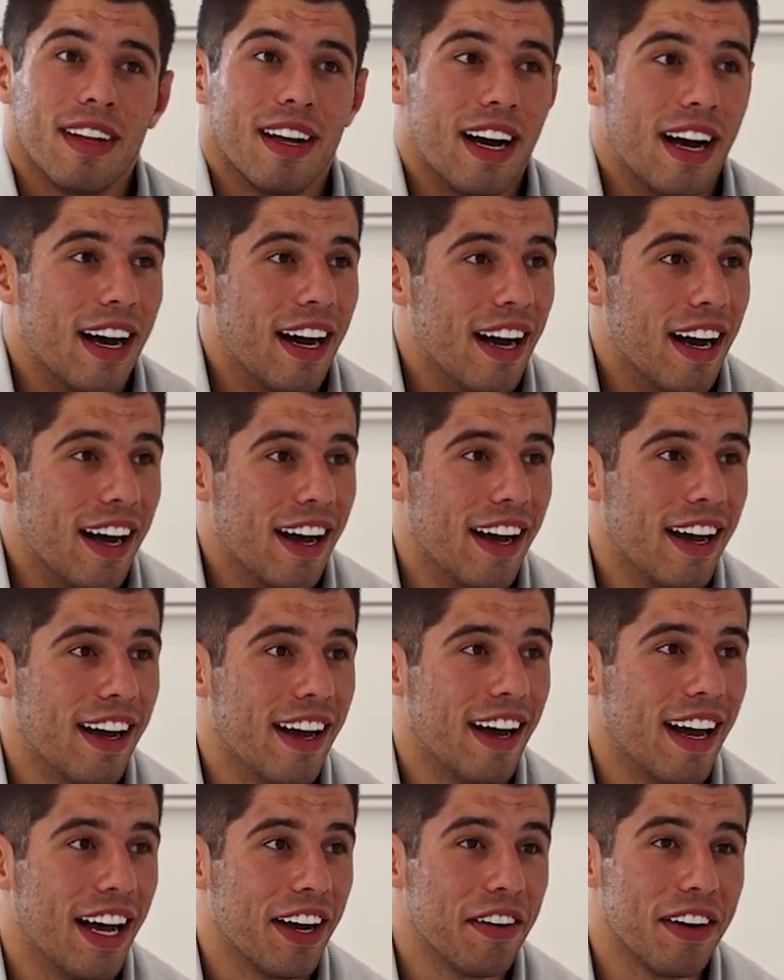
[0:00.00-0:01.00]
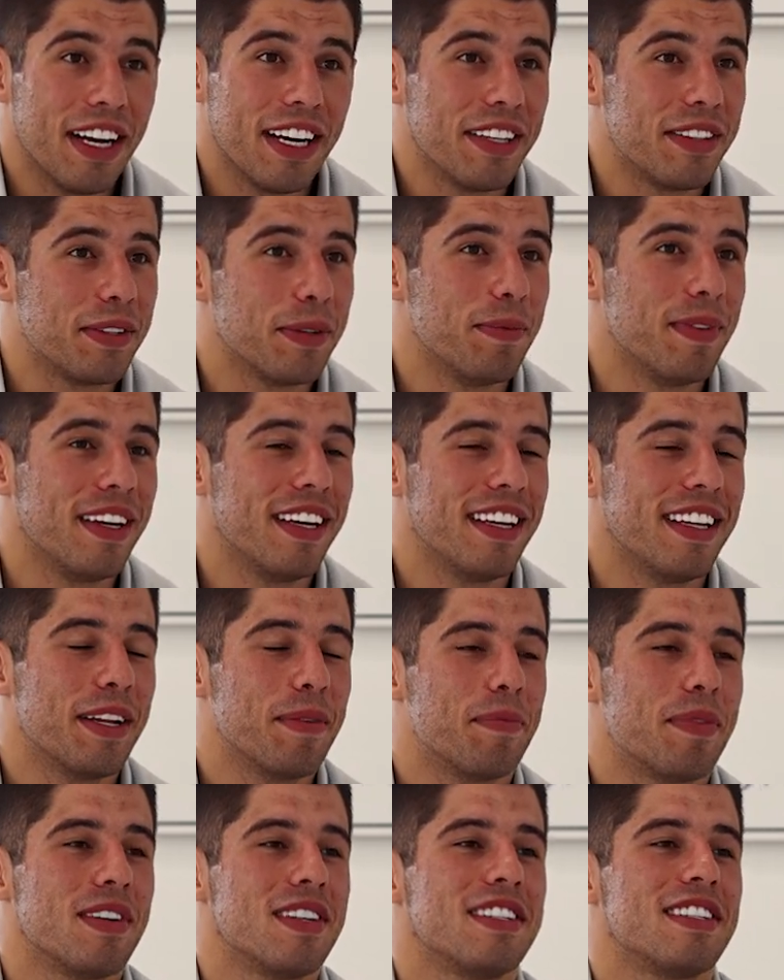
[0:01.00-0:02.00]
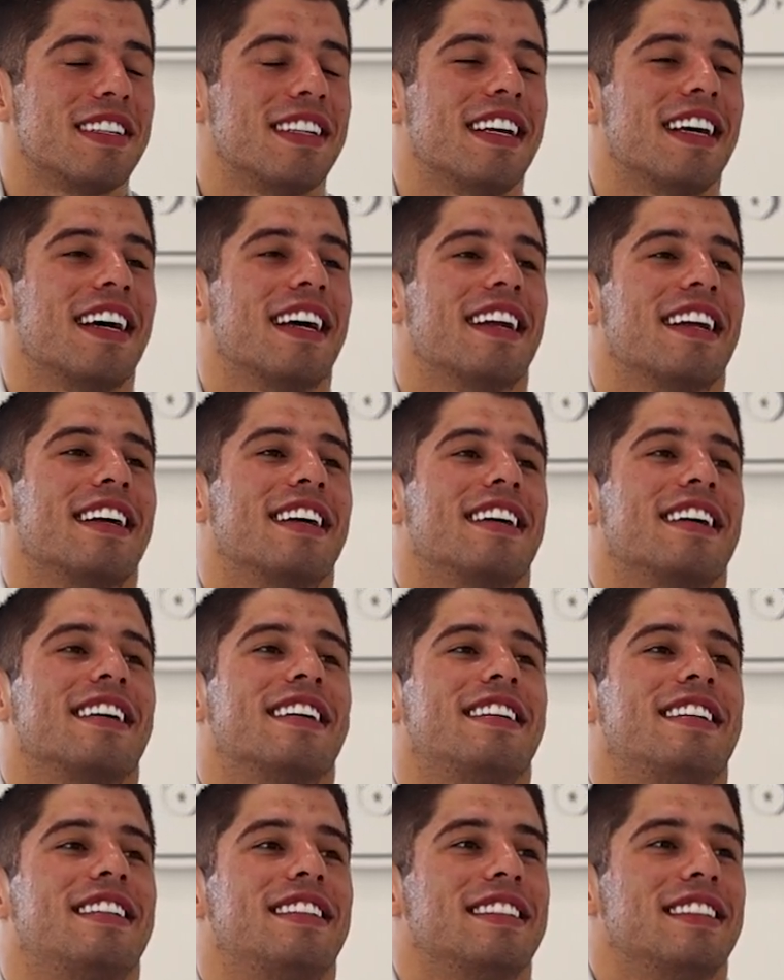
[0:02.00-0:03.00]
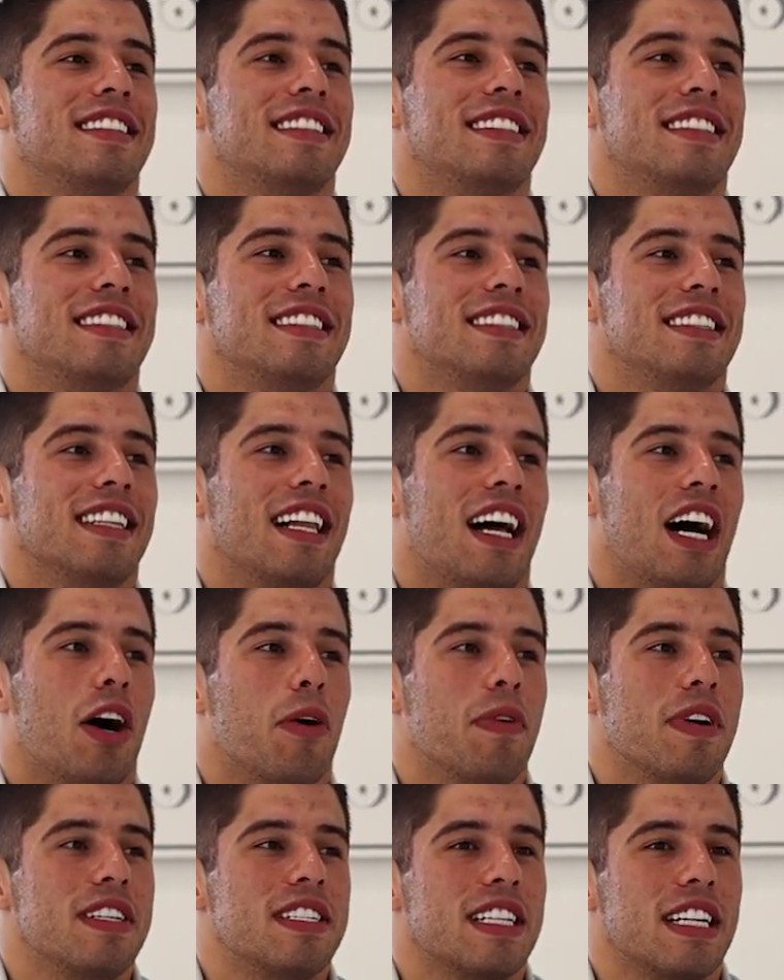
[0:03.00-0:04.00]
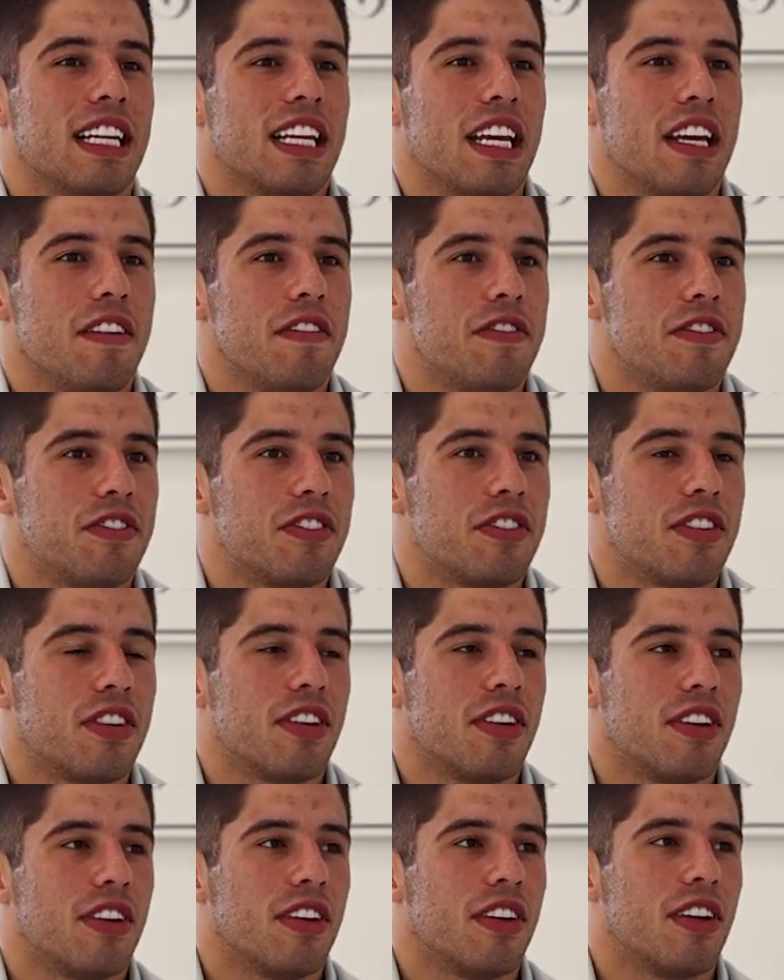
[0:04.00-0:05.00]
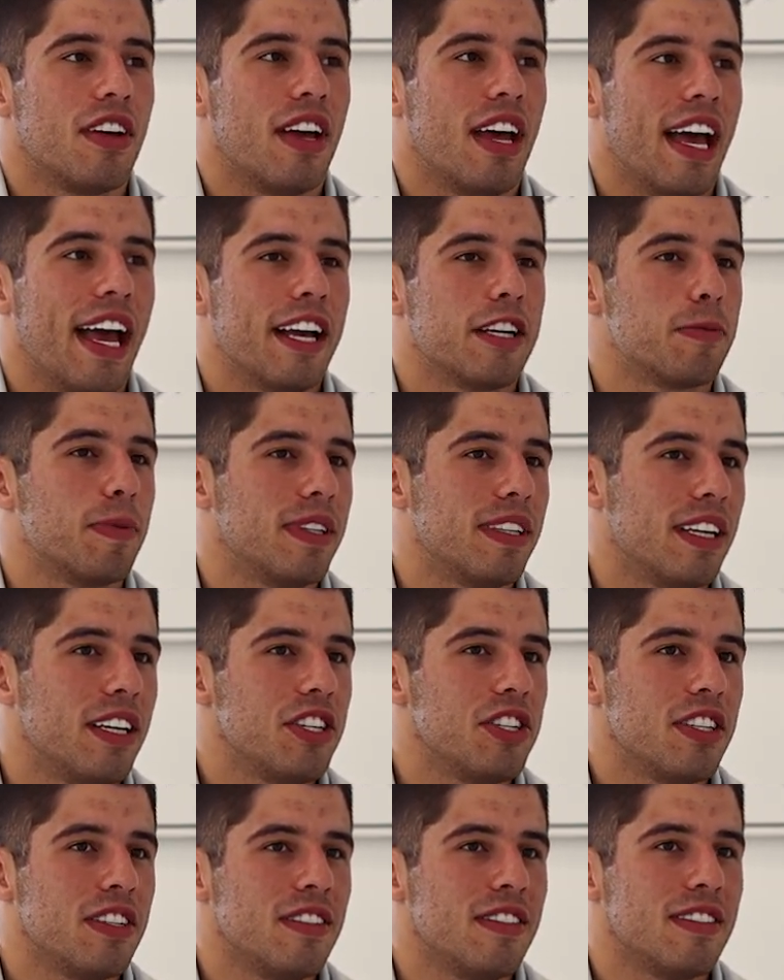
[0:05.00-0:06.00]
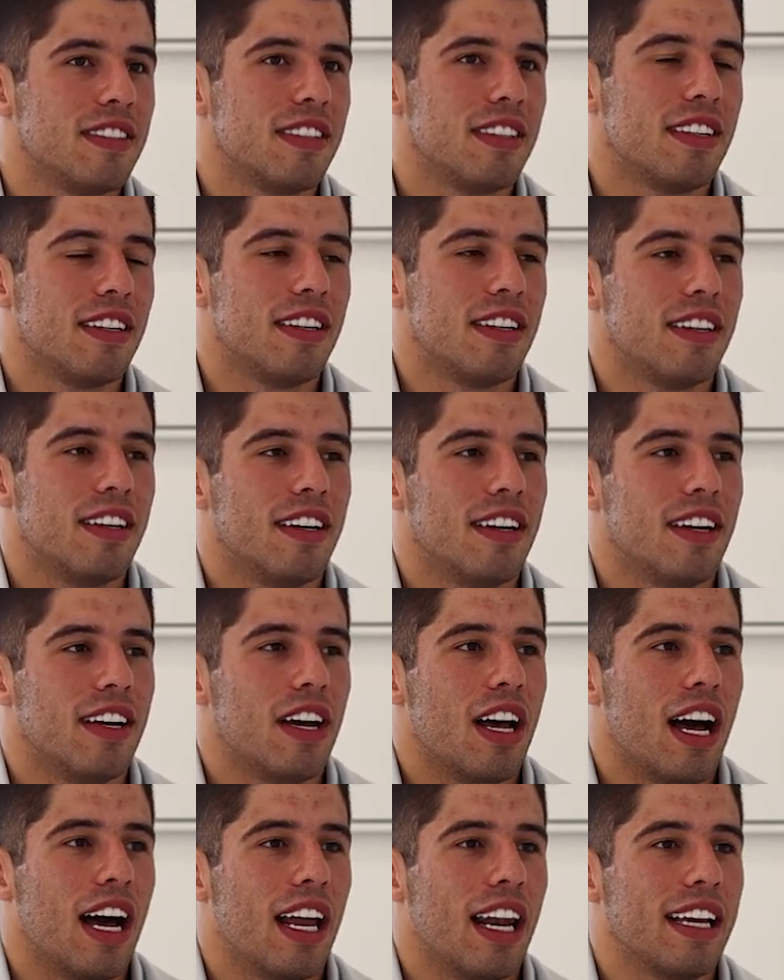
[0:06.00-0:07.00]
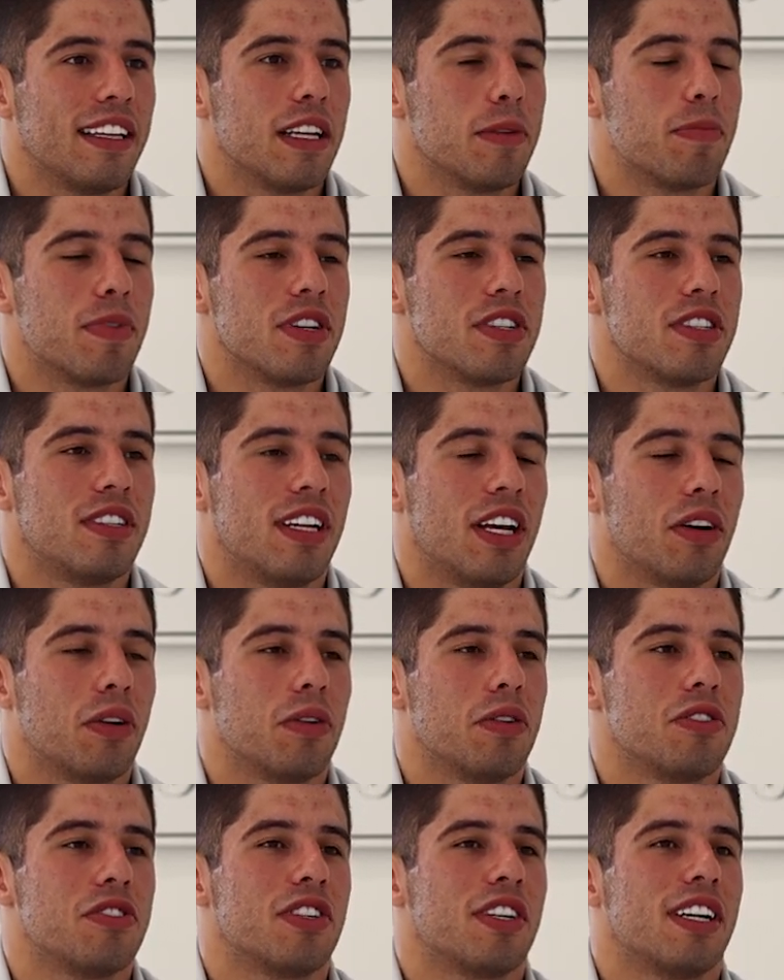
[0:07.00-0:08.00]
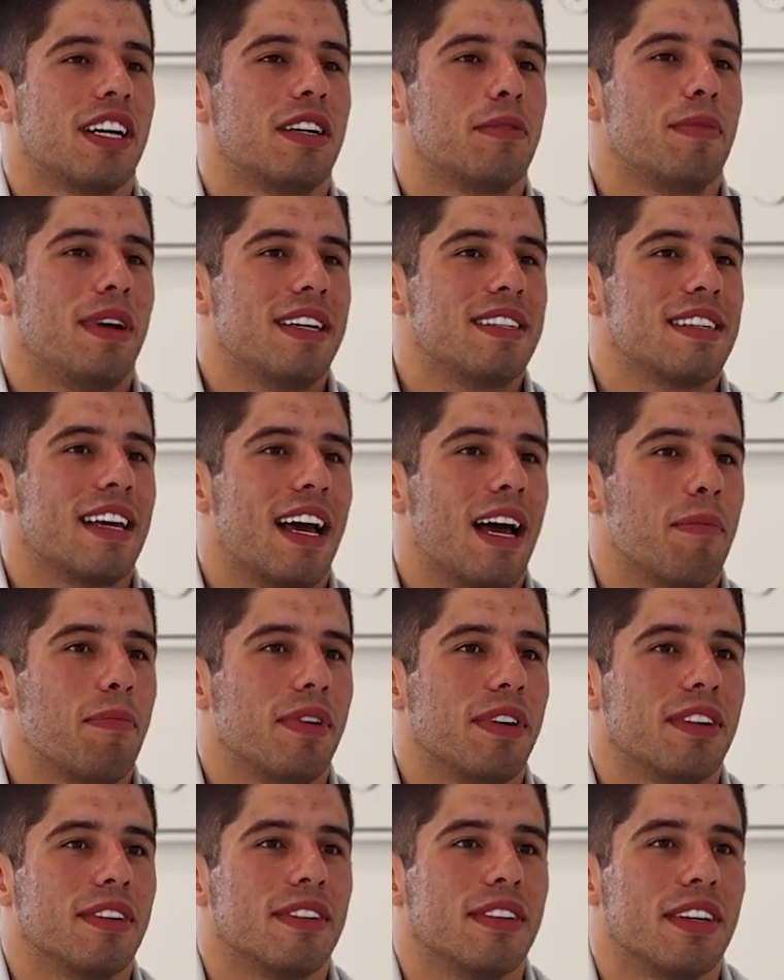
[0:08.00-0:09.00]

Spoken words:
I don't like to be the person that always leaves expectations. I like the person that goes there and makes it happen,